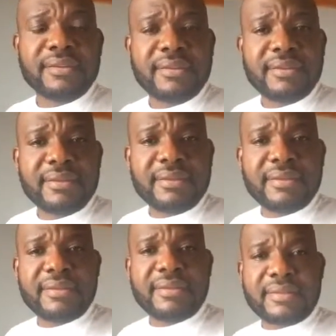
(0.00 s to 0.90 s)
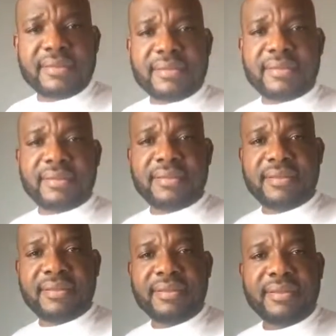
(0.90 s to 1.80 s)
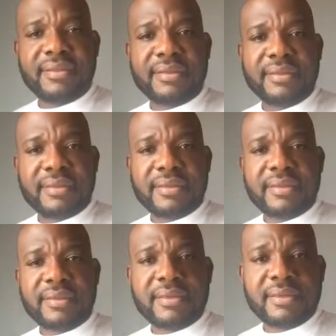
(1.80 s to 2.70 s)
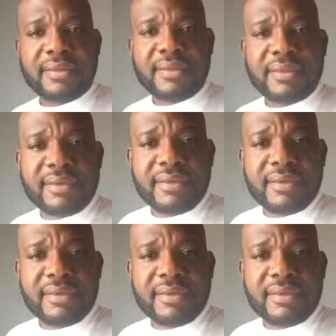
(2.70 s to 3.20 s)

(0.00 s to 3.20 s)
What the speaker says: No one is speaking in this clip.